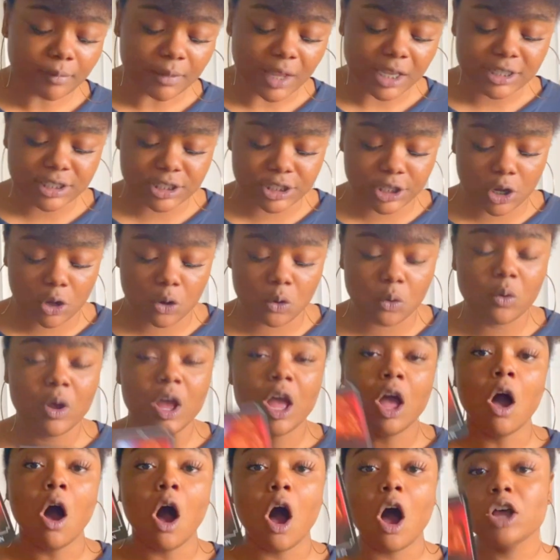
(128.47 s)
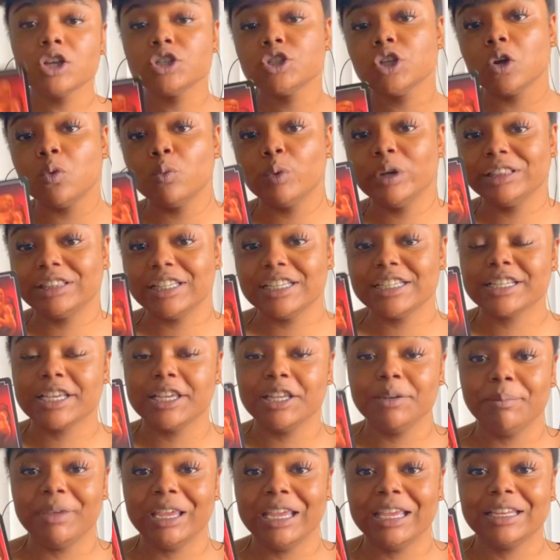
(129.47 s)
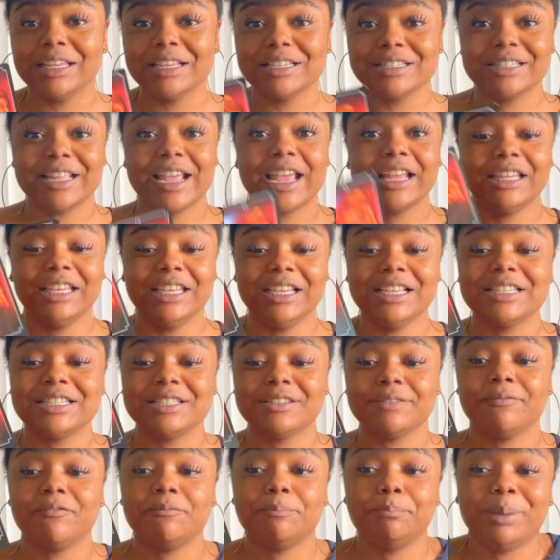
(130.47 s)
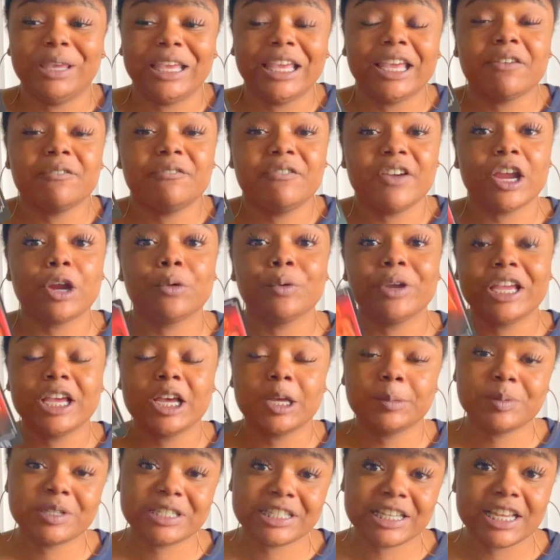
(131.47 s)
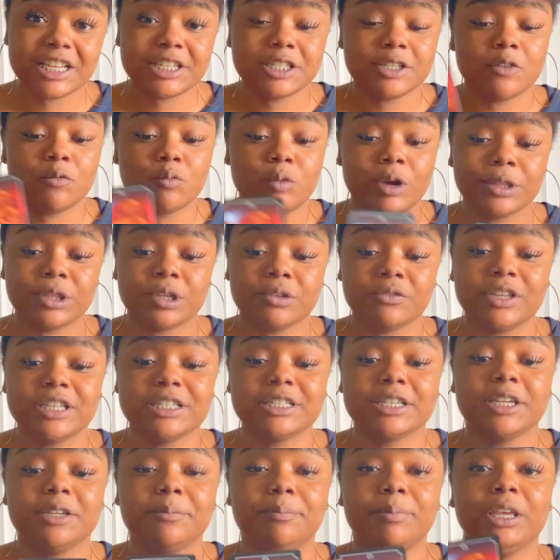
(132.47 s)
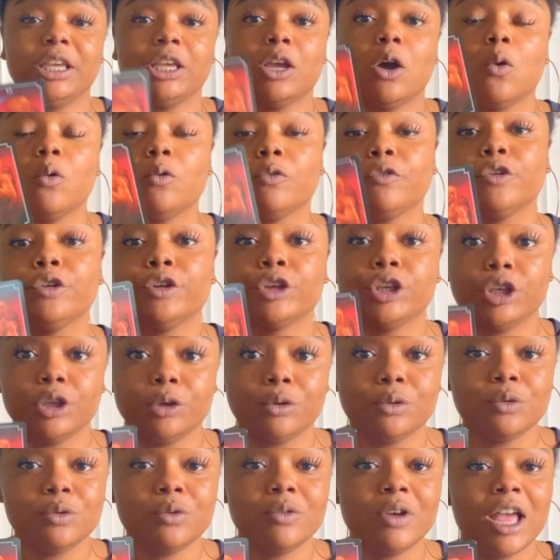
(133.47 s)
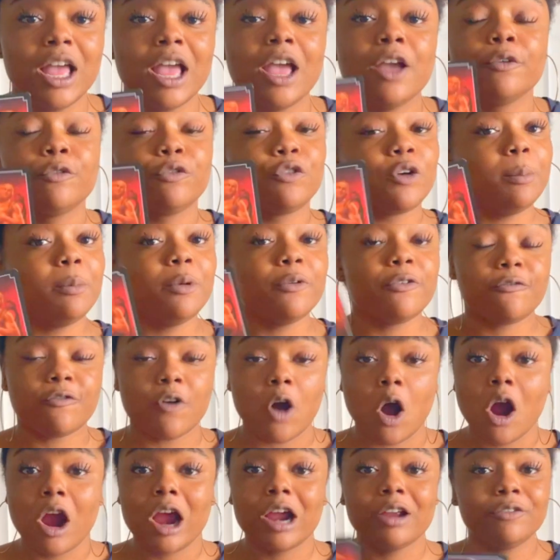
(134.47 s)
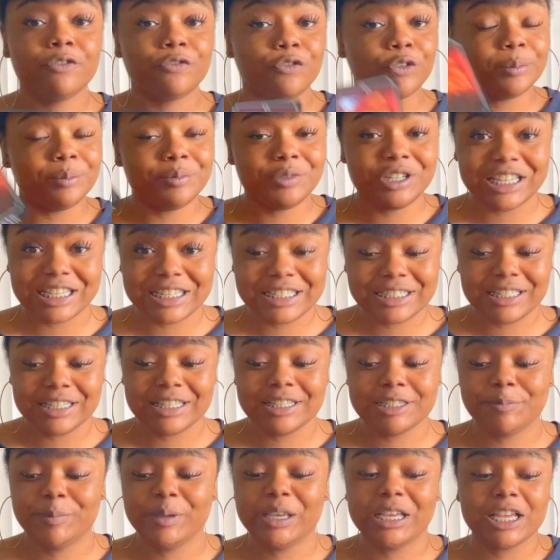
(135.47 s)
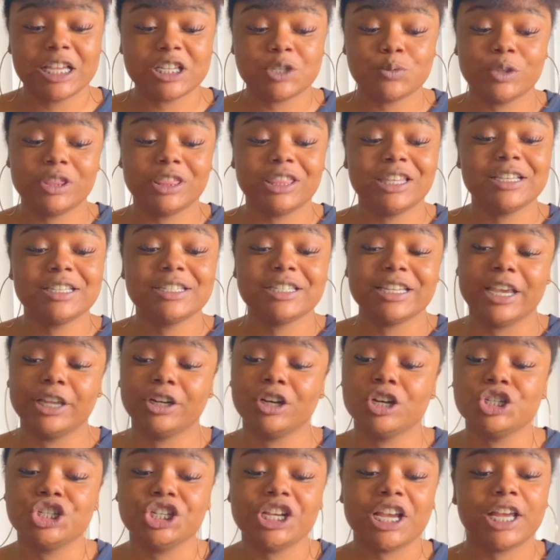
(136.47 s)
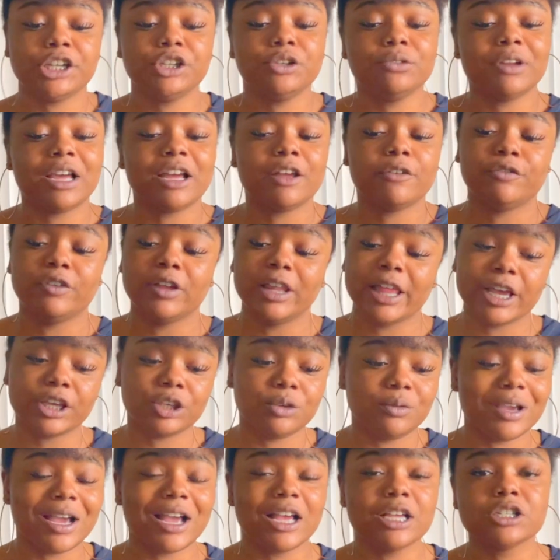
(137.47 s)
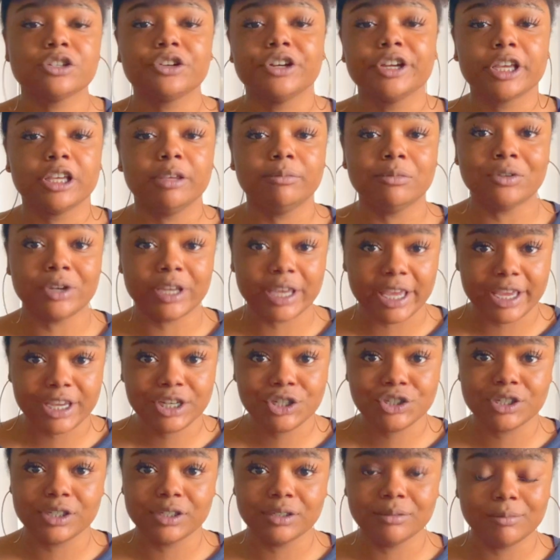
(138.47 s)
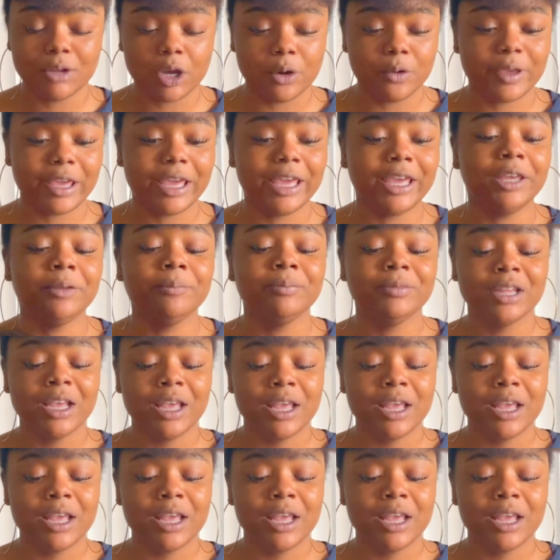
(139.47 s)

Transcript: So also what this could mean is that he's being very obsessive, whether this could be over you, from afar, from distance, because with this energy, I do not feel like you guys are in communication, okay?